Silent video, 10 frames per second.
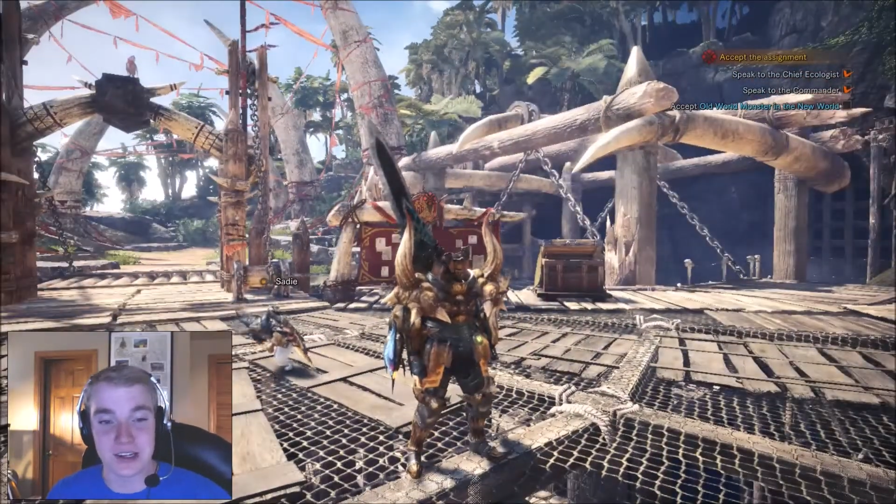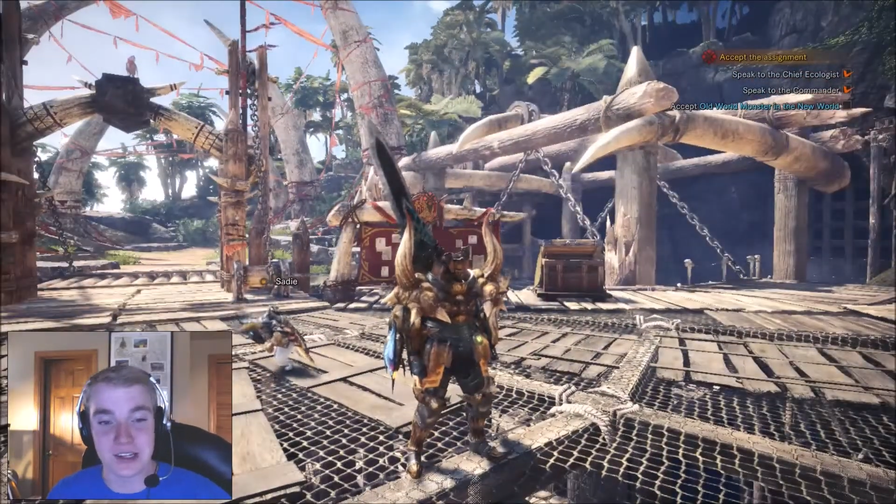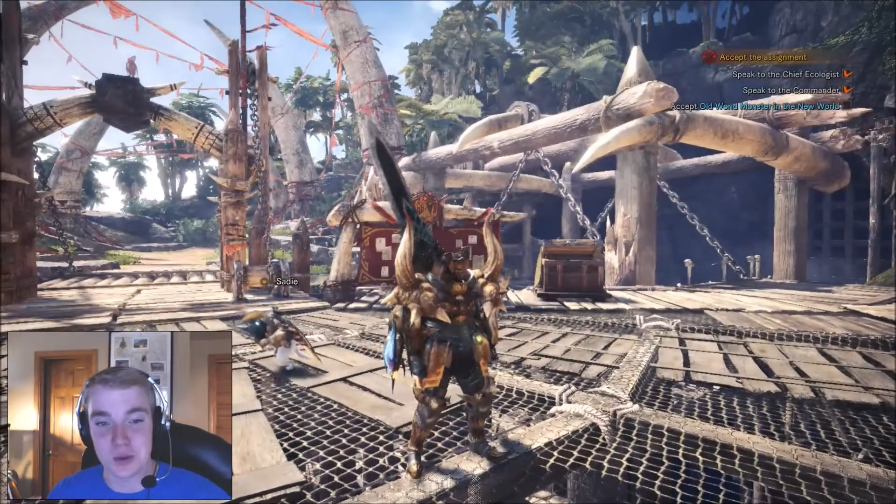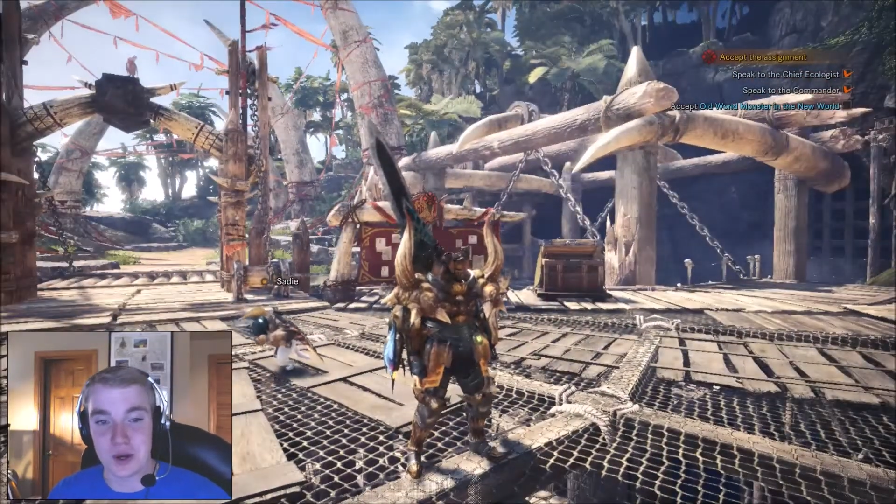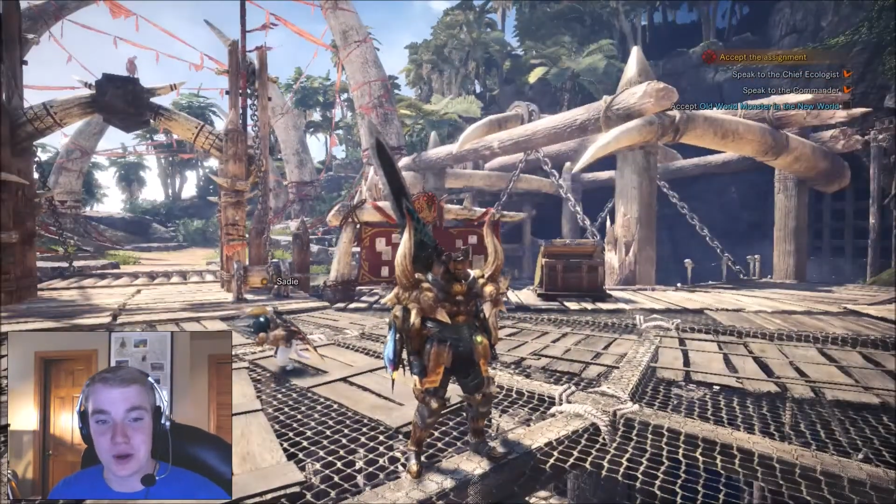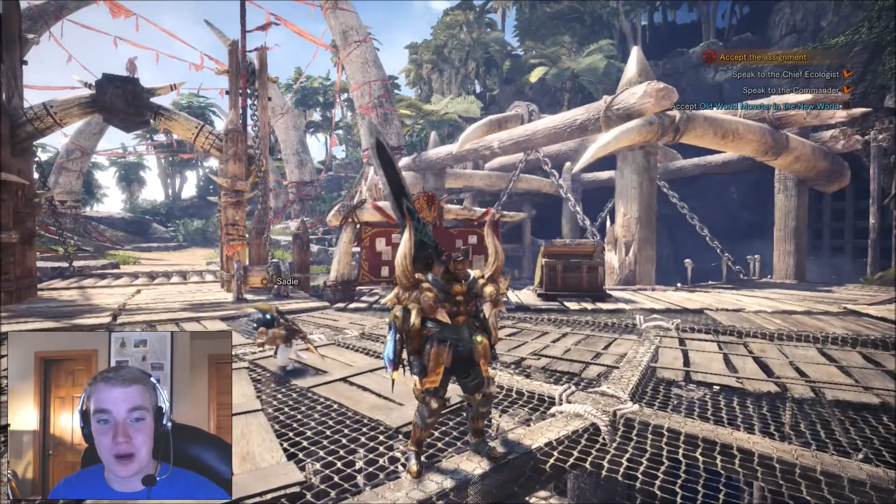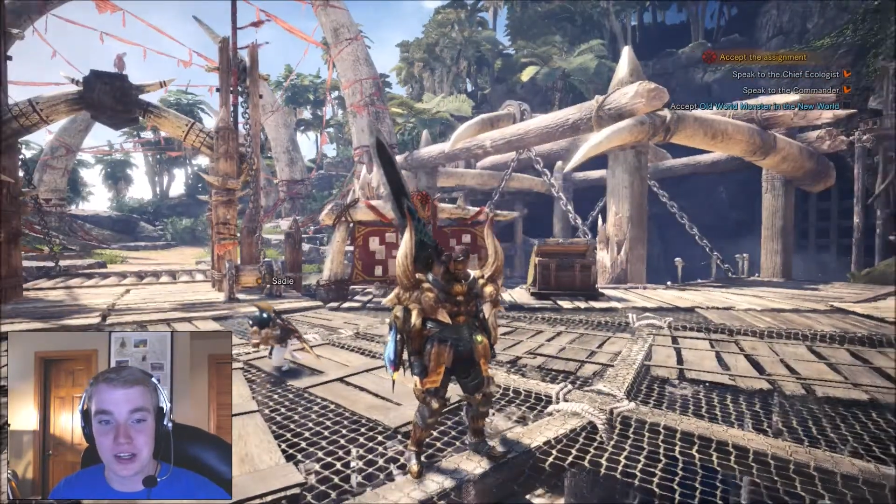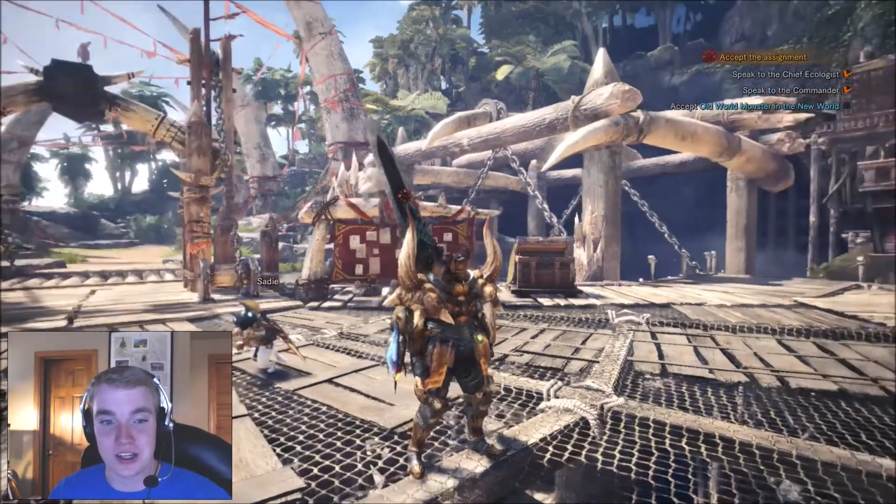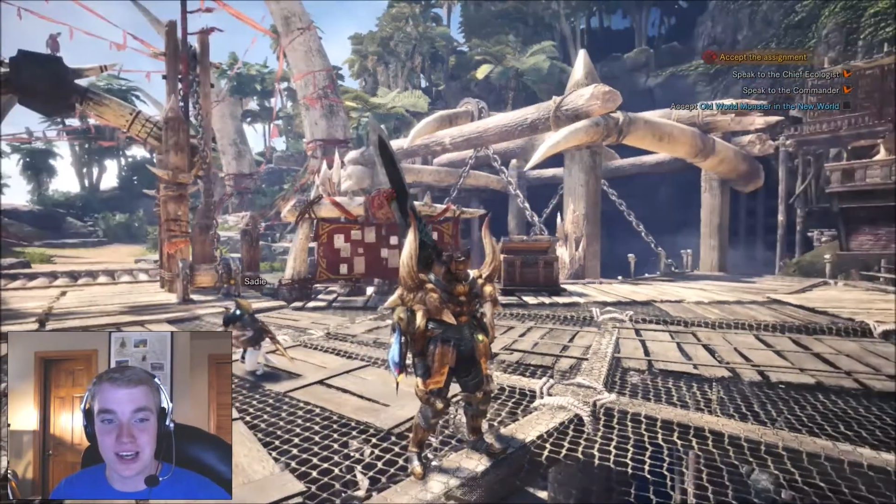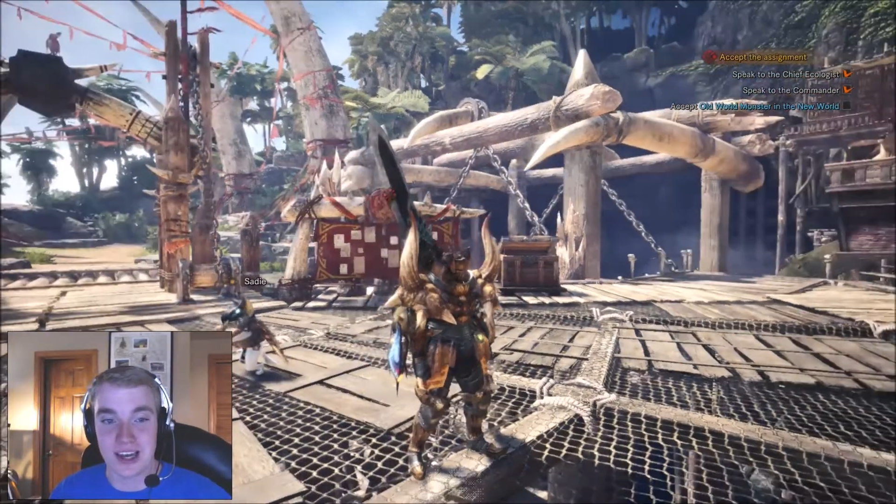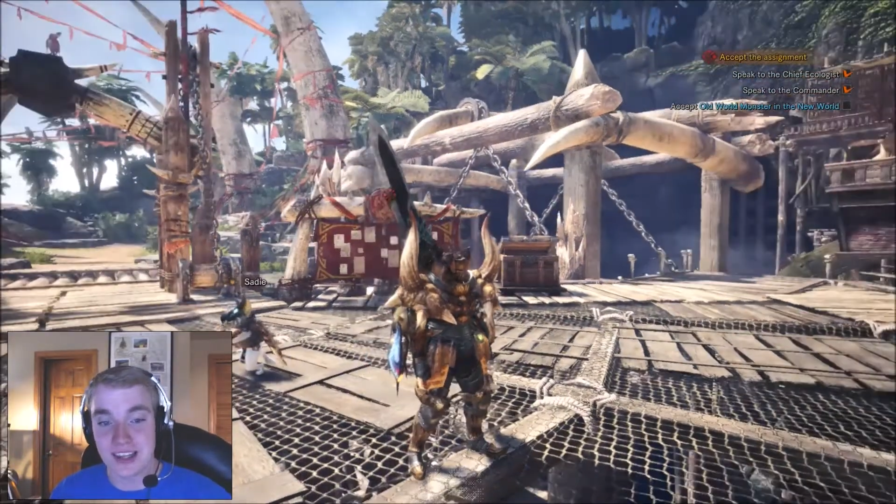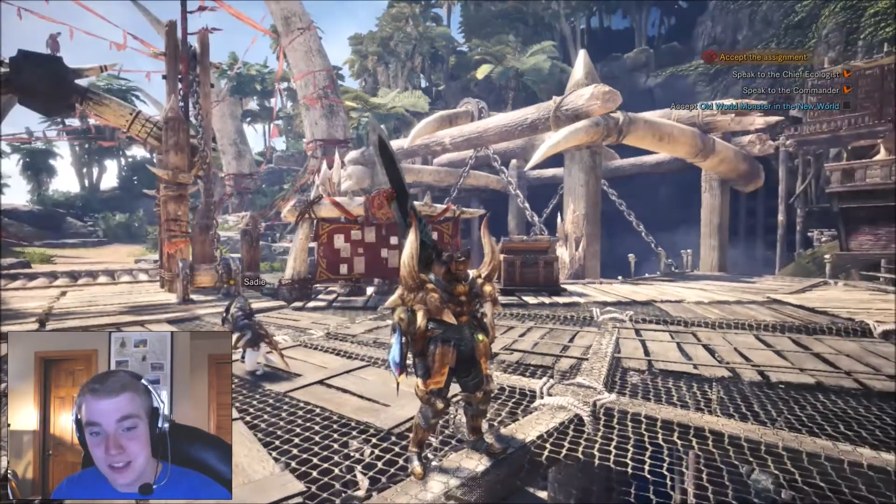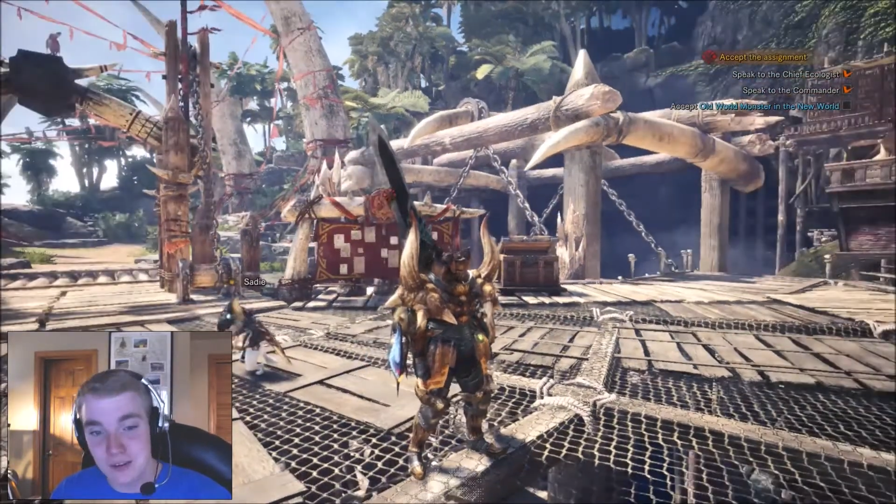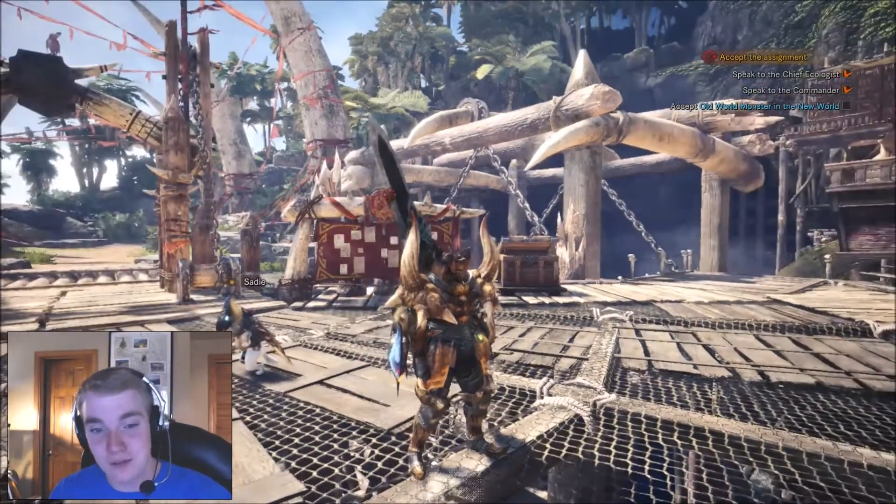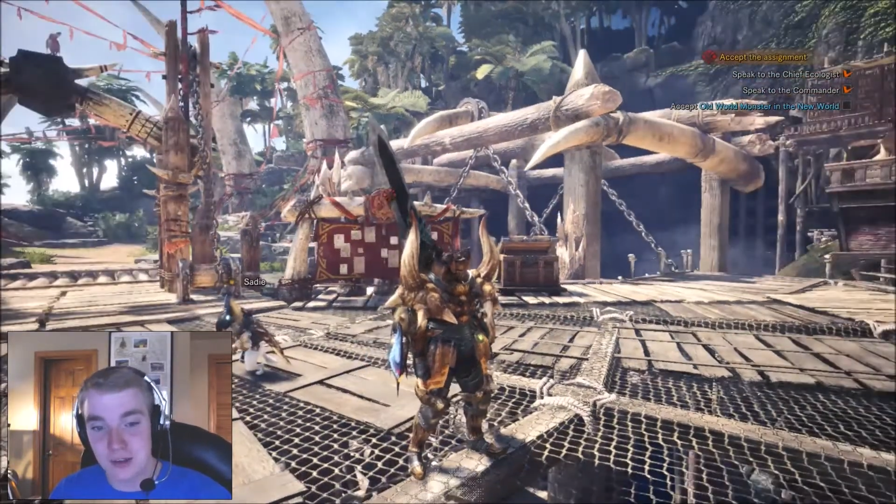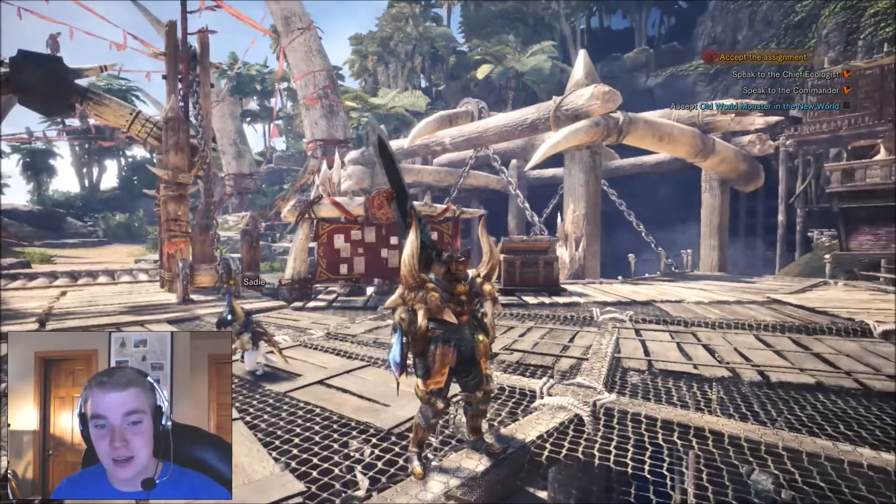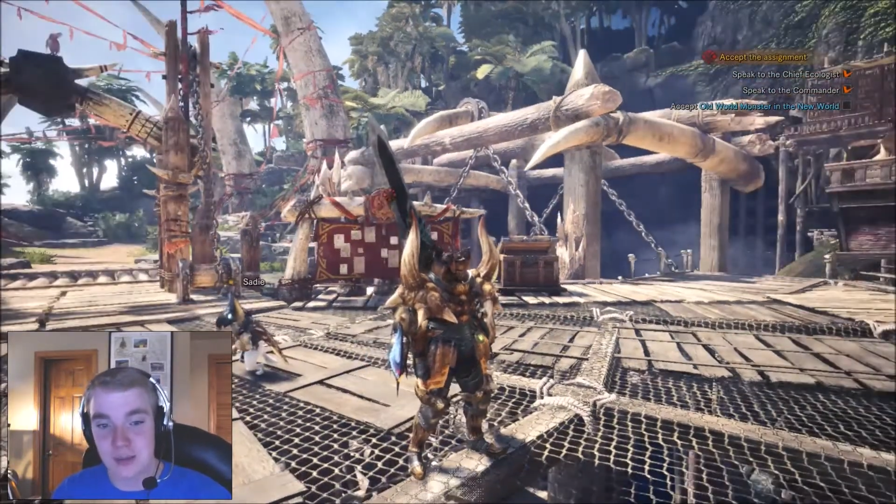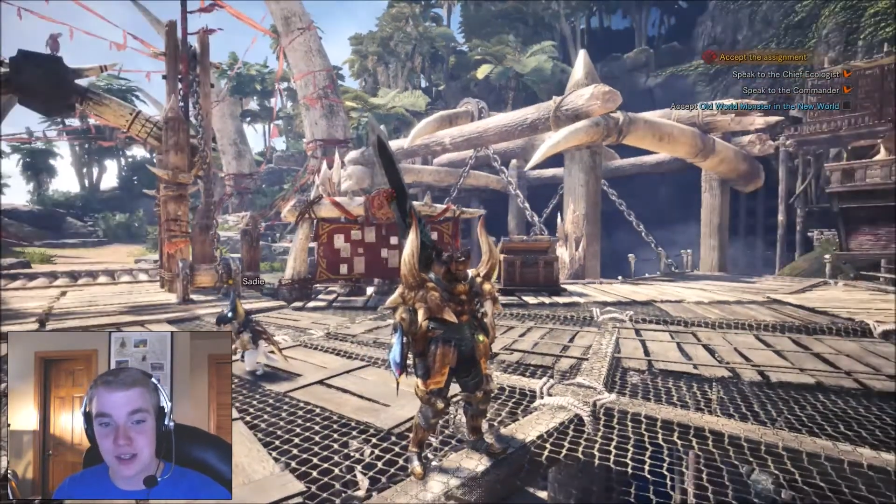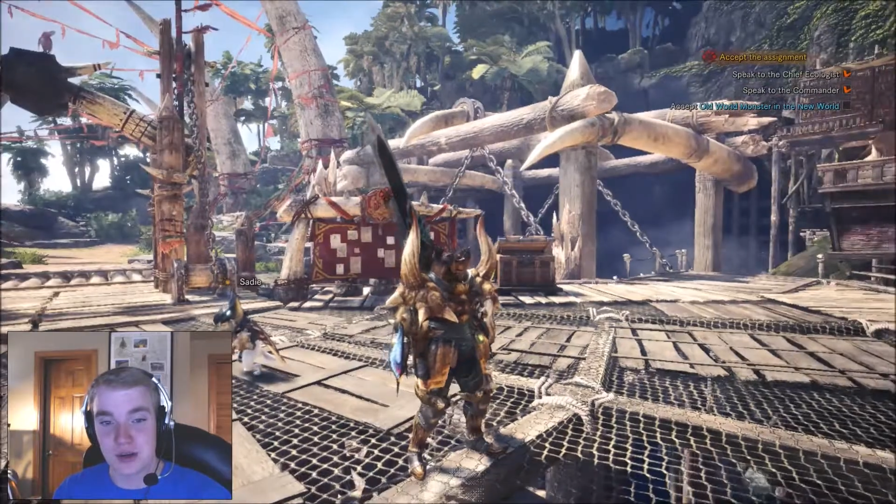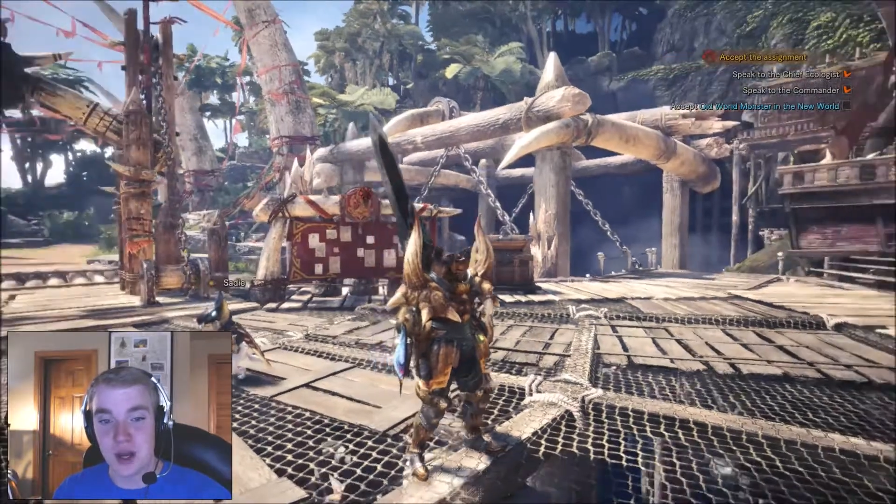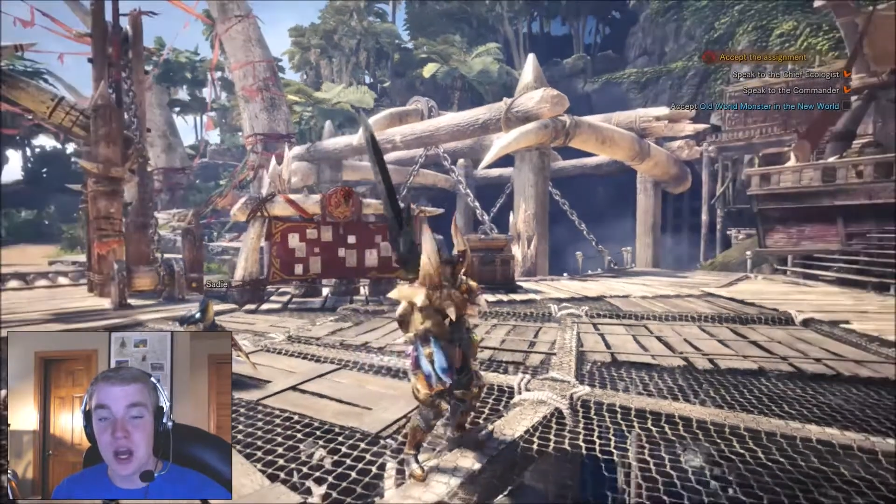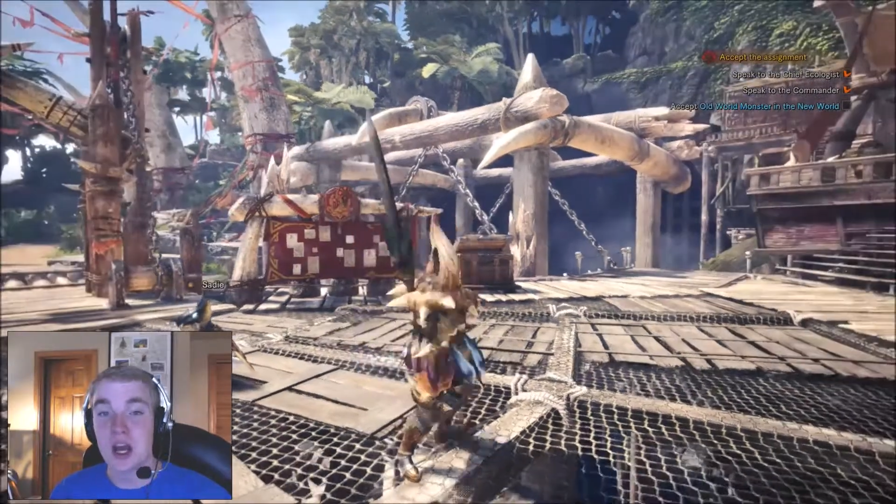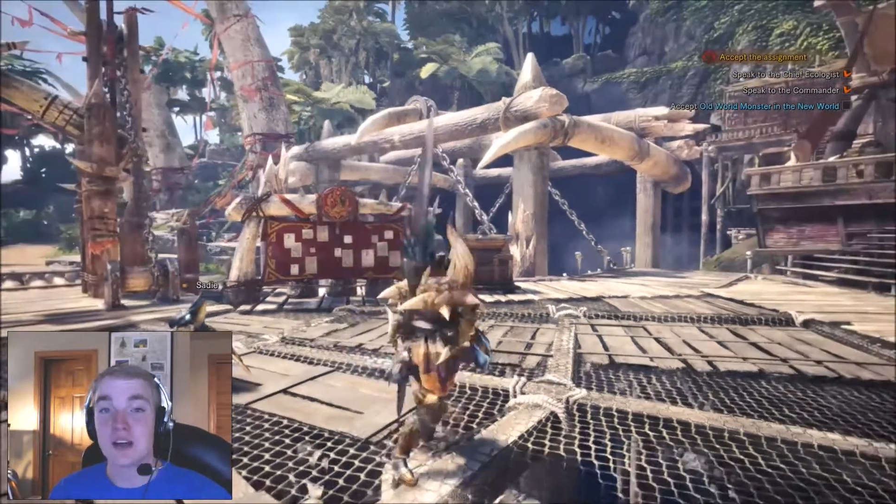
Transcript: enjoying watching at least the first episode.